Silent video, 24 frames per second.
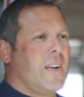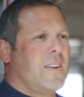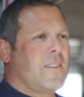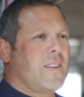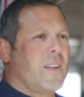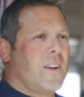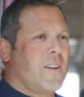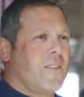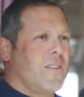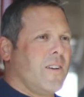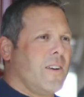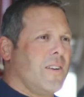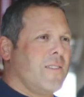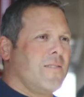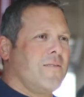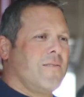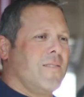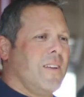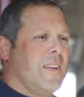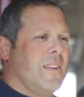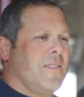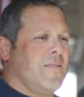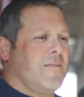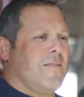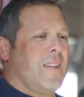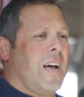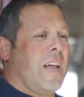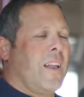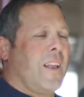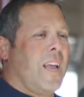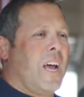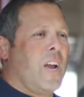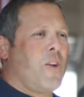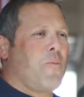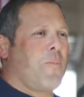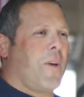Center is not
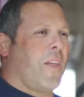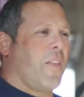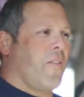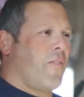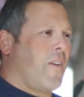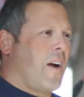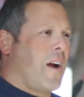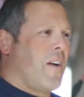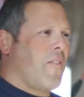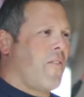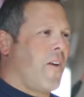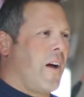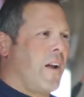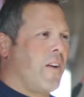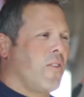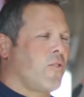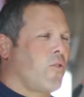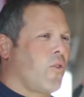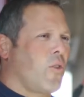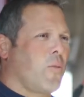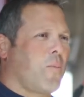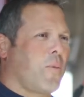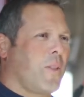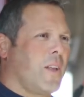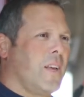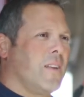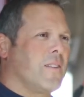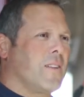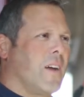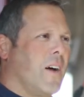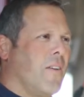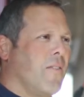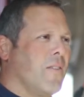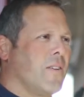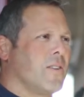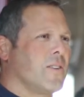liked by the firefighters or the police
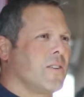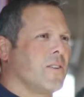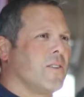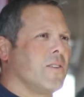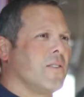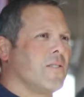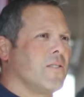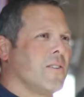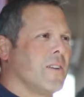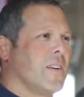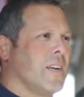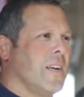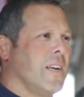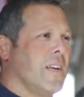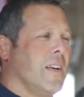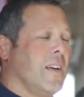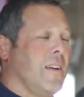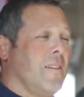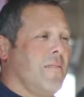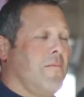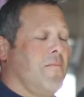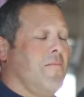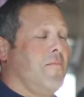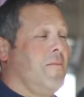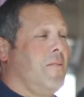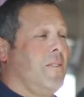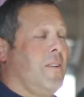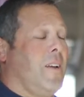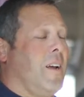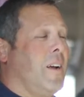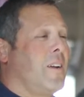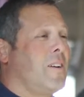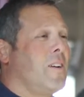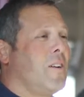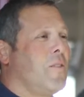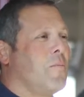officers.
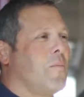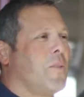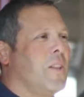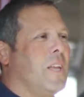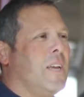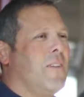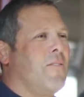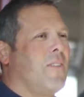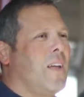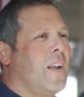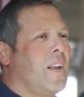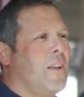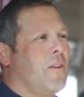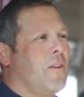And I couldn't believe that he